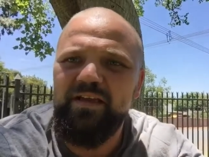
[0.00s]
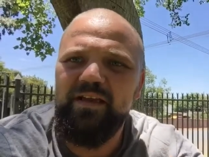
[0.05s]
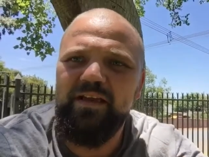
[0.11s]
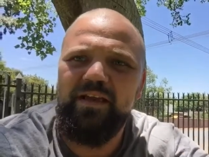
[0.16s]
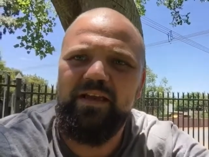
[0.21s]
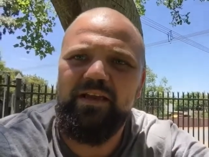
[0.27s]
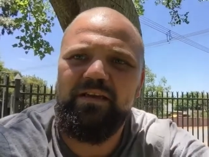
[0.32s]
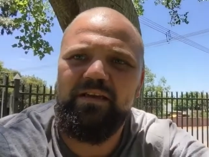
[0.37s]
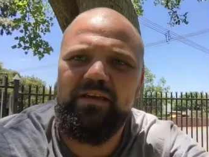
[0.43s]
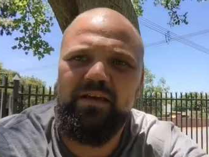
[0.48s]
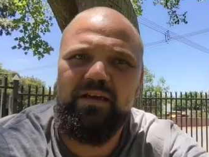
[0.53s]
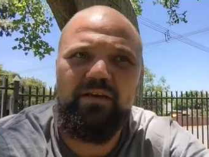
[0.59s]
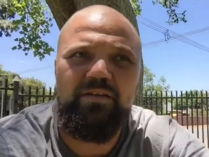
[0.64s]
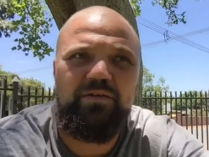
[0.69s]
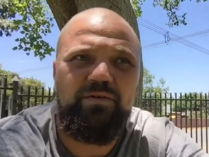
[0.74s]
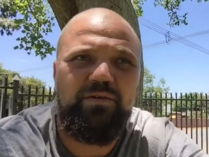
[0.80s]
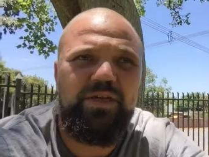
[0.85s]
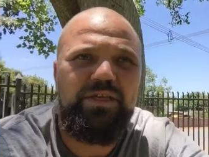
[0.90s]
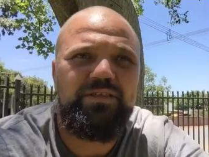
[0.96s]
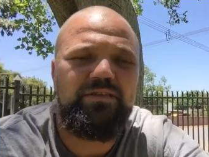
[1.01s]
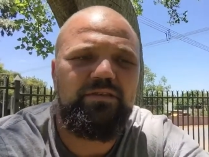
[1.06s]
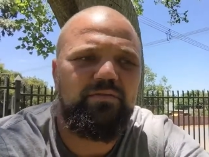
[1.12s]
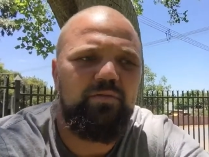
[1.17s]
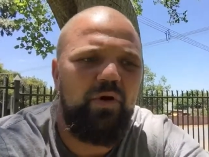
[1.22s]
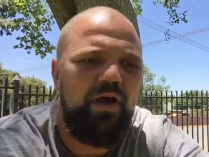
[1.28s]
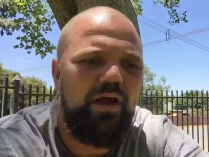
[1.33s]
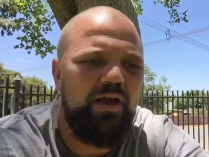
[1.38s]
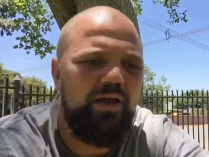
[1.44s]
And uh, the reason
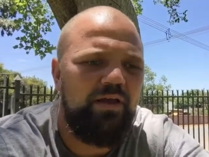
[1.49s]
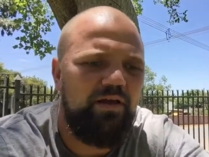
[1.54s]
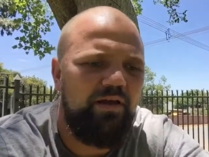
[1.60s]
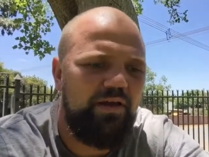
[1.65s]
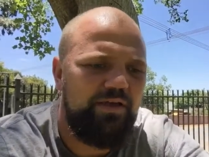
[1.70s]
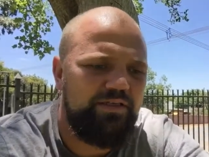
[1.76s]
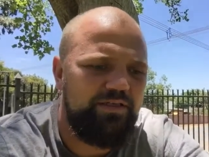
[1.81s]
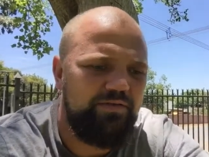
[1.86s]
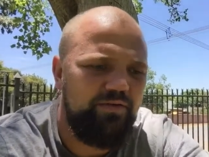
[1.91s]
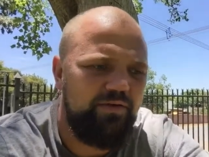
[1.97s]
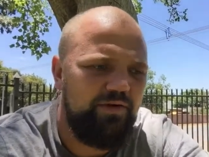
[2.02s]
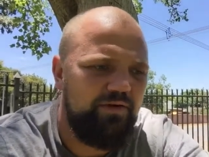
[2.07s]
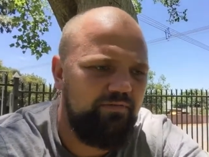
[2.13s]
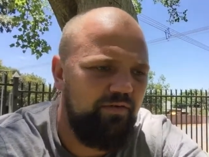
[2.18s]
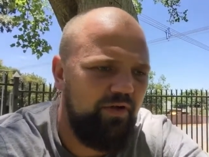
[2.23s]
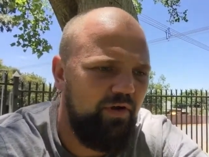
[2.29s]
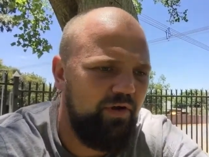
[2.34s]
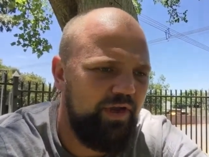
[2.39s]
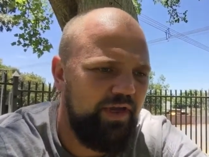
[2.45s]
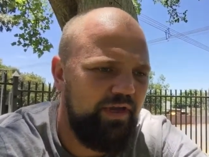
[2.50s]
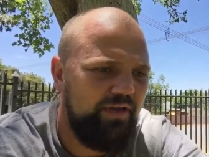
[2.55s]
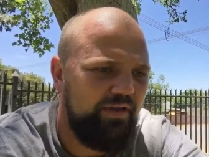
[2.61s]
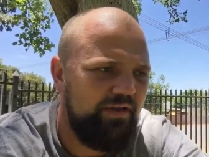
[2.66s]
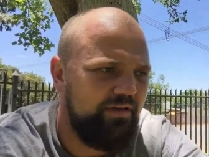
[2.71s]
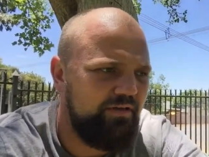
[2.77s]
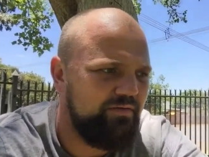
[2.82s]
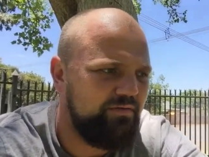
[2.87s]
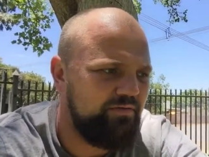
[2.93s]
why I started
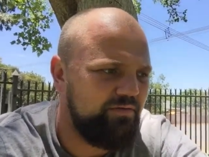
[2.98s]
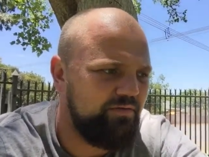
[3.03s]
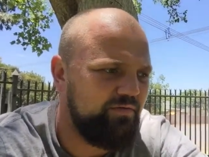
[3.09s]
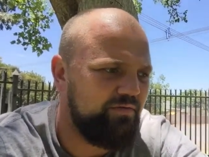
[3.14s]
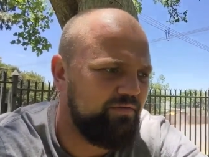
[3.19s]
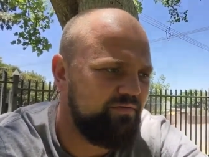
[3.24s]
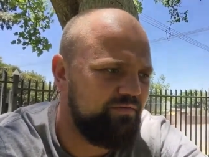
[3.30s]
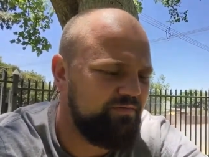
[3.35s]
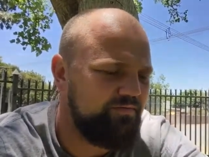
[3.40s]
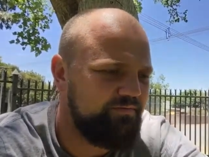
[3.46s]
blogging, or